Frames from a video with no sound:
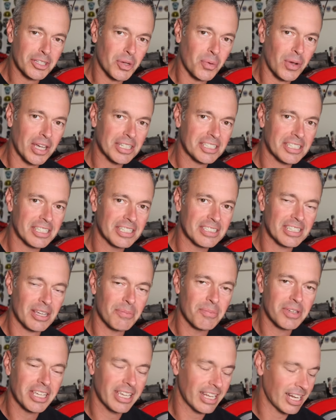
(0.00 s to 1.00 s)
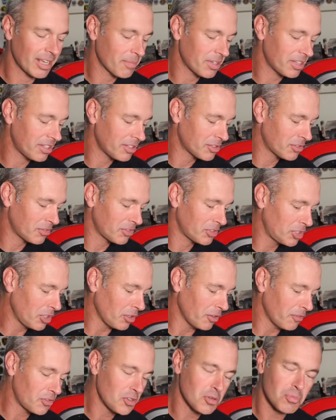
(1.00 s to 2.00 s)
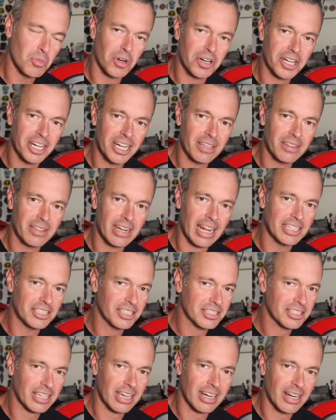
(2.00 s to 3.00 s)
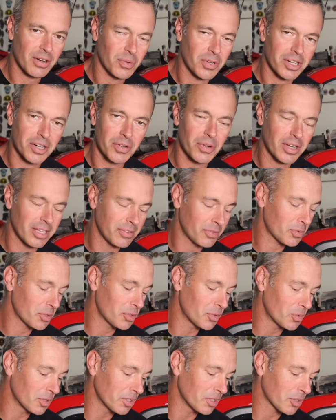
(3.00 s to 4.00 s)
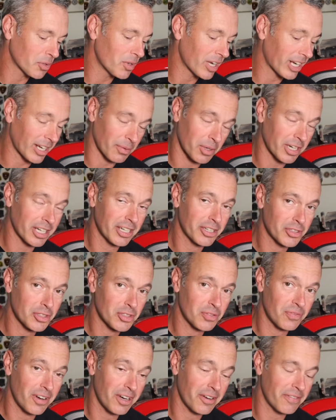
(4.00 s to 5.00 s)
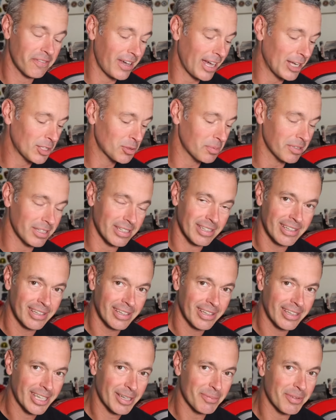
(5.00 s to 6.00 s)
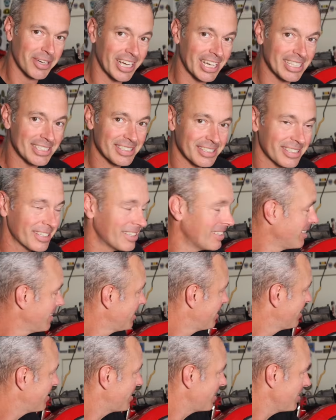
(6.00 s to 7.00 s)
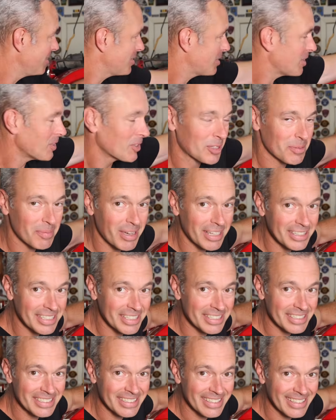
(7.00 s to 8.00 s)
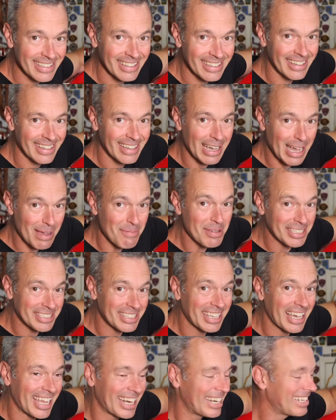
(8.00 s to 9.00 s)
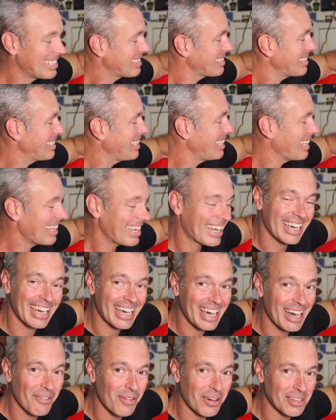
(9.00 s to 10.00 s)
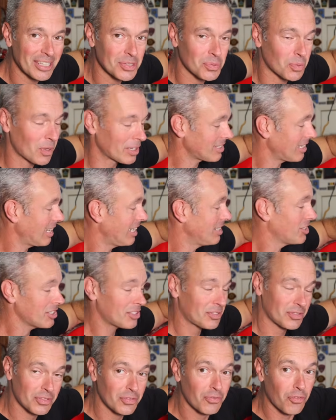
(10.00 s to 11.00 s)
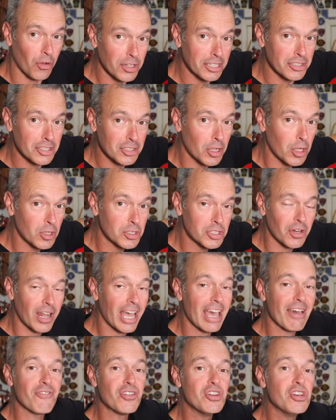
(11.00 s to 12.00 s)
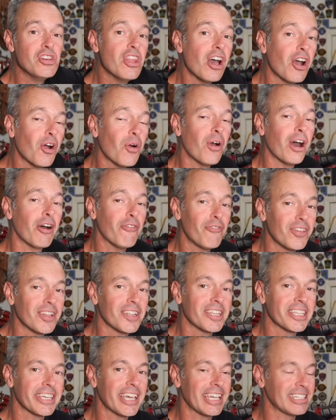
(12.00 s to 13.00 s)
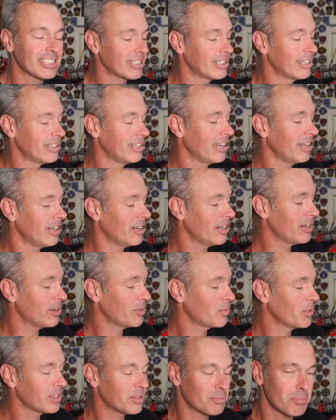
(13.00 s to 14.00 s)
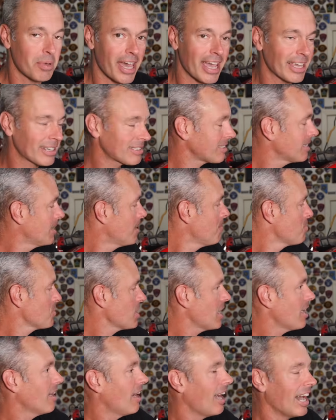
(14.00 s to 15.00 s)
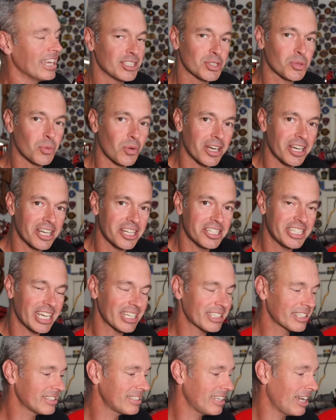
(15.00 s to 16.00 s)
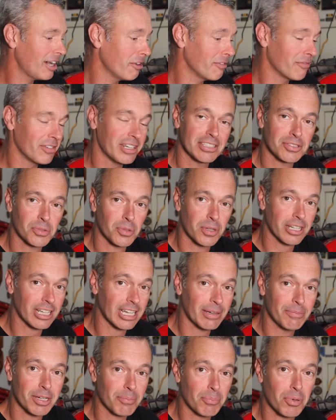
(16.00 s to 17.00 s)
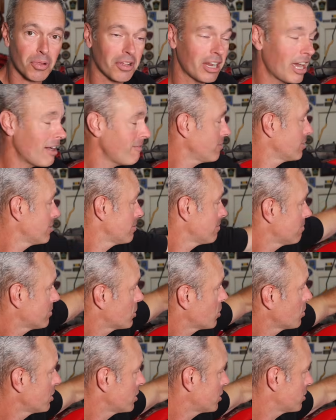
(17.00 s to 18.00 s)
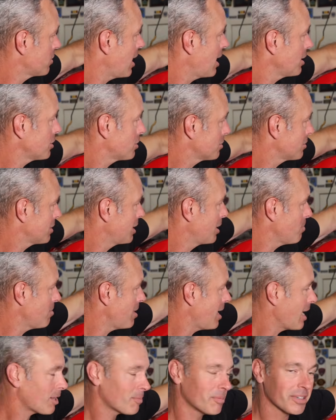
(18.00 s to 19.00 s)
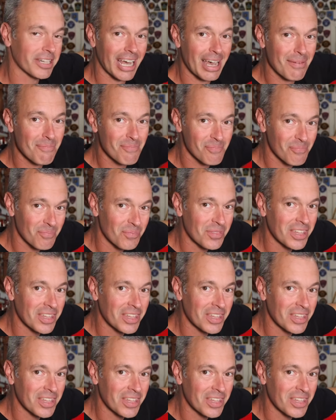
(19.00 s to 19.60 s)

questions I've been getting, but there's still a few more here that I just kind of want to run through real quick, and we're going to do this very fast, but come on, guys. Are you stoked about this? I'm excited to see how well this works. And just full disclosure, I have no affiliation with banks. I just wanted to check this out. If it doesn't work, I'm going to pull it off and throw it in the trash or send it back. But I'm